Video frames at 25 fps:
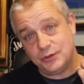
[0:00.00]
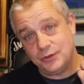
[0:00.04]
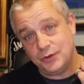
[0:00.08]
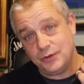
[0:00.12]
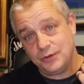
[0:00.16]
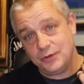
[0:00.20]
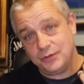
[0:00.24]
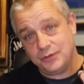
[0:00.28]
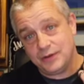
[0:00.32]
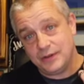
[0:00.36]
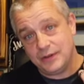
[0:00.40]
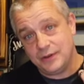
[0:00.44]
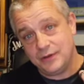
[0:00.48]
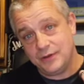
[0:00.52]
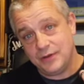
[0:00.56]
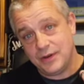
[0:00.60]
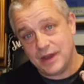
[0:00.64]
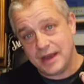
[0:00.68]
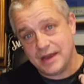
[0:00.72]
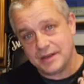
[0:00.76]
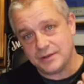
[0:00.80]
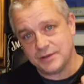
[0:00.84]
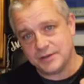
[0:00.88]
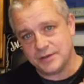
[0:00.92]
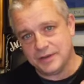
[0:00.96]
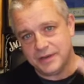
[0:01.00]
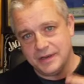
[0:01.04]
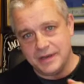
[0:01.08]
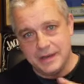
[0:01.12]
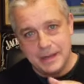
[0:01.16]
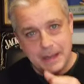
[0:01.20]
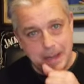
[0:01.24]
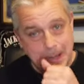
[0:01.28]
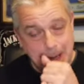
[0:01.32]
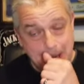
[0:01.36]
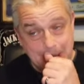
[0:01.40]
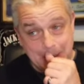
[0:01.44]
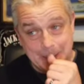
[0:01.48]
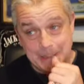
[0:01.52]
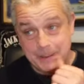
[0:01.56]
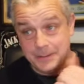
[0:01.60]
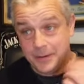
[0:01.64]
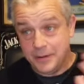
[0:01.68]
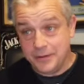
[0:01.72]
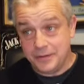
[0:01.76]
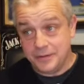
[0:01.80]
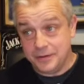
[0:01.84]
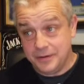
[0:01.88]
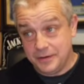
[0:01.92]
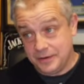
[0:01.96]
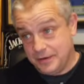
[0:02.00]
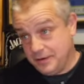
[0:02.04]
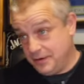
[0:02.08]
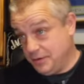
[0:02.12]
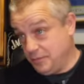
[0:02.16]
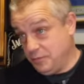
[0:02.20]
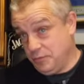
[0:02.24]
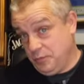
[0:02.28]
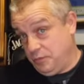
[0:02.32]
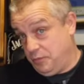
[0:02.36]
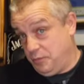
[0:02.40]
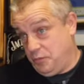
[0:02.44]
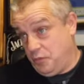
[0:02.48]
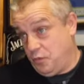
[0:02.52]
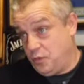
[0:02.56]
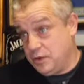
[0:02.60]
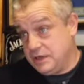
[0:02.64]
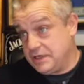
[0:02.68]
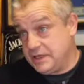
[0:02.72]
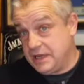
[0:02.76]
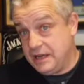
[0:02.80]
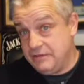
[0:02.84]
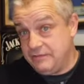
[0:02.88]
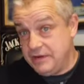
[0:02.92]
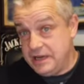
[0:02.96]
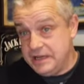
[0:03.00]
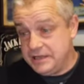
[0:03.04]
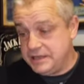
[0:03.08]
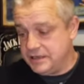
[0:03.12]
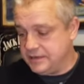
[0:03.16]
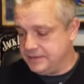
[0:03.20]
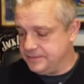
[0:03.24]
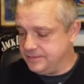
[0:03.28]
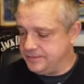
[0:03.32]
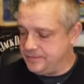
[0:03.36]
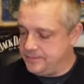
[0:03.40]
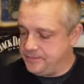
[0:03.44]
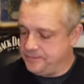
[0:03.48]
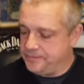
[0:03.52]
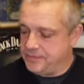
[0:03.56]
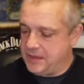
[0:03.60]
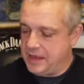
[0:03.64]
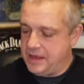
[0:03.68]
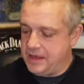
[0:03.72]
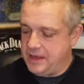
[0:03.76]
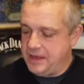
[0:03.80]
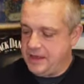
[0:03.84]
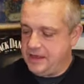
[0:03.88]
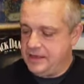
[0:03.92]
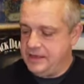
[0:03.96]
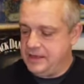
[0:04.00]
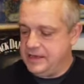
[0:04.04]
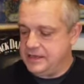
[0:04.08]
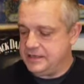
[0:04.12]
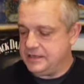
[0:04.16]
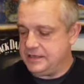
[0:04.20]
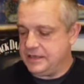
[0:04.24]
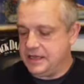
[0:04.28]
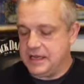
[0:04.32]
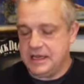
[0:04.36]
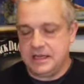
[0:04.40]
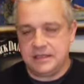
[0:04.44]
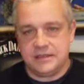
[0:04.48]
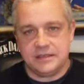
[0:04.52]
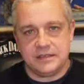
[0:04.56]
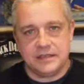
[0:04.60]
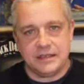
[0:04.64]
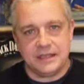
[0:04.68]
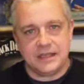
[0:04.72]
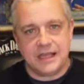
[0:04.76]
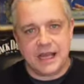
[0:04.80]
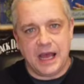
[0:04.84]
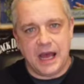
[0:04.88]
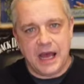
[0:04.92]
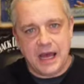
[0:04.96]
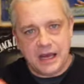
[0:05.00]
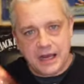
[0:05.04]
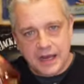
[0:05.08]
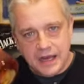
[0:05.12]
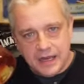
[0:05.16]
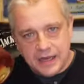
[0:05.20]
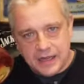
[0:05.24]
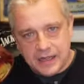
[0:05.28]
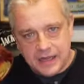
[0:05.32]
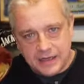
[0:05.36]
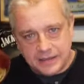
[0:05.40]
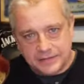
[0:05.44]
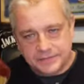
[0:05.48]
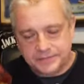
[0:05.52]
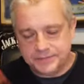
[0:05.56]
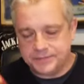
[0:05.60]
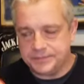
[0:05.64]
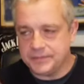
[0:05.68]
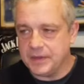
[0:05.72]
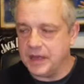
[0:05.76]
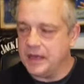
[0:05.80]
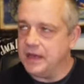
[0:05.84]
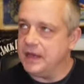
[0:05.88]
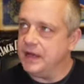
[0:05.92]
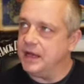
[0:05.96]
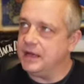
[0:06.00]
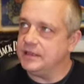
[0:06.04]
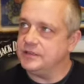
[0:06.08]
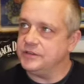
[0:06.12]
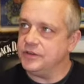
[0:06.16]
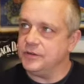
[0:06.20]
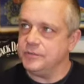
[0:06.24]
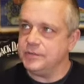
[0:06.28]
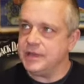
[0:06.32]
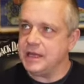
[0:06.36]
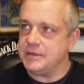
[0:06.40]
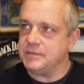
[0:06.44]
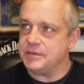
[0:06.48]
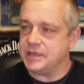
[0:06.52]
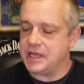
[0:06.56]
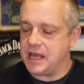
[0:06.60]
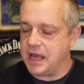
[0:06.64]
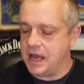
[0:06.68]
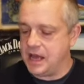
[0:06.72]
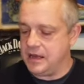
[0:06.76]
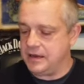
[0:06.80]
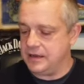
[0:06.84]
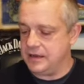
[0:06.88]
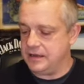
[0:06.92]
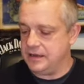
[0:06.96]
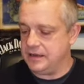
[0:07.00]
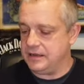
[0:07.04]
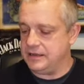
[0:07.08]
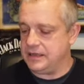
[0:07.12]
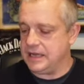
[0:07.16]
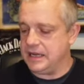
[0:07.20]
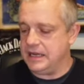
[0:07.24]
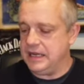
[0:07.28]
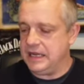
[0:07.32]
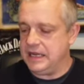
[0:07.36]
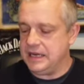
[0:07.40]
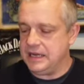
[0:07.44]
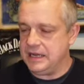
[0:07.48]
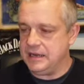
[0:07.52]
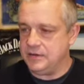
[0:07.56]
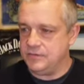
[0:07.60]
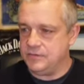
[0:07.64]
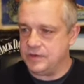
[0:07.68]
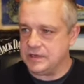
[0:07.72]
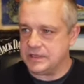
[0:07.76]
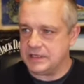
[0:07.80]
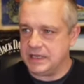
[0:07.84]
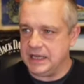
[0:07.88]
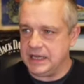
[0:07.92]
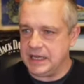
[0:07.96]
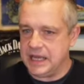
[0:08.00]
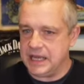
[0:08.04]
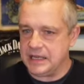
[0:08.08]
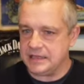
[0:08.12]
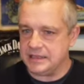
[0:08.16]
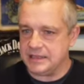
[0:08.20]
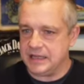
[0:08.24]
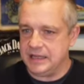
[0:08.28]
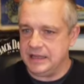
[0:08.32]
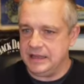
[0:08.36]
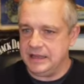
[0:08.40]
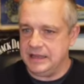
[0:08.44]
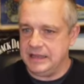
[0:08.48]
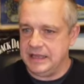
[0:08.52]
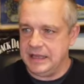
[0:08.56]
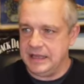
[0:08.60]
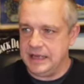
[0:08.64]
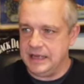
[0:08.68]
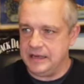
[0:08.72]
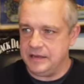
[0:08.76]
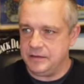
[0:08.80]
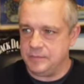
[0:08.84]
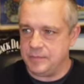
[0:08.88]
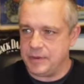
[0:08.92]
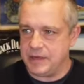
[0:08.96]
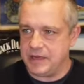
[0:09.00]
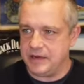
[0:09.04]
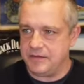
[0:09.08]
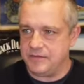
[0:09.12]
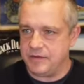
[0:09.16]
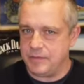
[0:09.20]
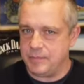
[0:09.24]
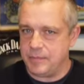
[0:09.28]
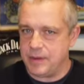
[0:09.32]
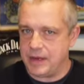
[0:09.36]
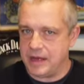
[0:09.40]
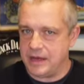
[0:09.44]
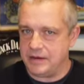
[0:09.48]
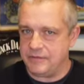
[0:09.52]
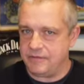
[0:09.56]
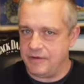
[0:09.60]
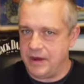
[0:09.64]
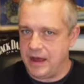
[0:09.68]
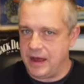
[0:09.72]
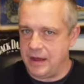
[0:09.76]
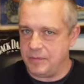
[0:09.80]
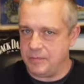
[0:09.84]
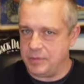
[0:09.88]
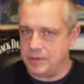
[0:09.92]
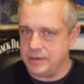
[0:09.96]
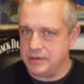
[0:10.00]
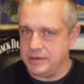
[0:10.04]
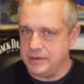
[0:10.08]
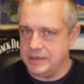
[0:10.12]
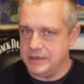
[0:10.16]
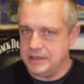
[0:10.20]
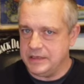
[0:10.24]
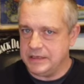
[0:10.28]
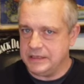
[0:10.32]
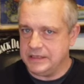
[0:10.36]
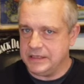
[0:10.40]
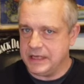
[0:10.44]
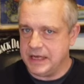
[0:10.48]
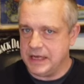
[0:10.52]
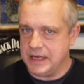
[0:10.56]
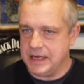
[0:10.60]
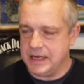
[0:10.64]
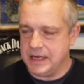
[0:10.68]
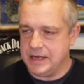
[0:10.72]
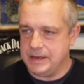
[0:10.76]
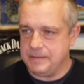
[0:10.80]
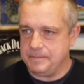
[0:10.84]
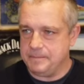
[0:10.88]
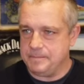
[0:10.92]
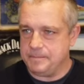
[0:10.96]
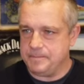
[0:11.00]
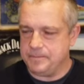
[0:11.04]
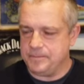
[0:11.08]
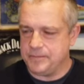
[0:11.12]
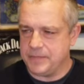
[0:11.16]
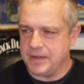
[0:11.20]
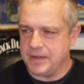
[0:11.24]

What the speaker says: north of the US is another whiskey region. This is Canada. And sometimes Canadian whiskey gets a little bit of a bad rap. It